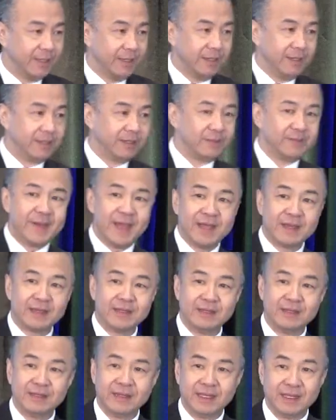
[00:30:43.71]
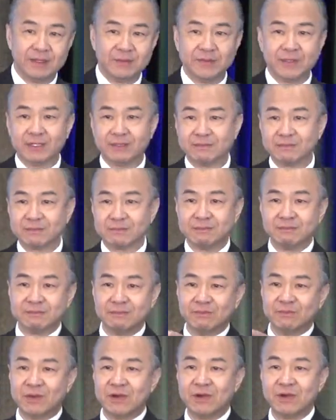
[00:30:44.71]
You know, back in the day when
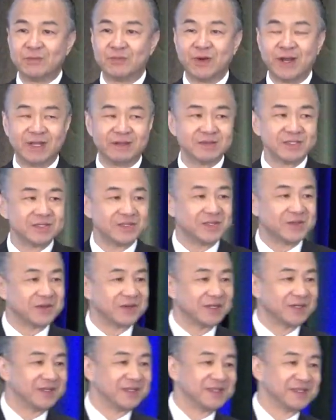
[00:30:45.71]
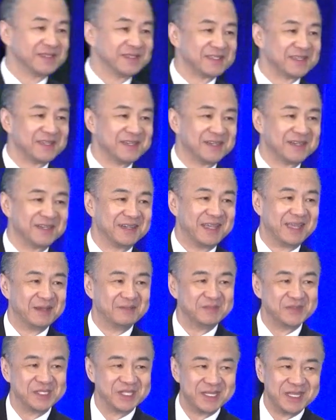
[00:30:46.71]
Paul Brown started his uh,
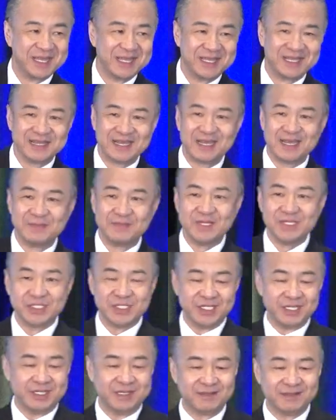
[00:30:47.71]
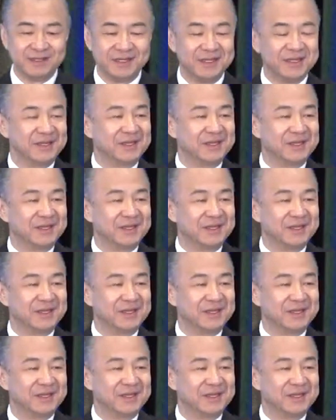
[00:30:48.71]
MGA, IBG,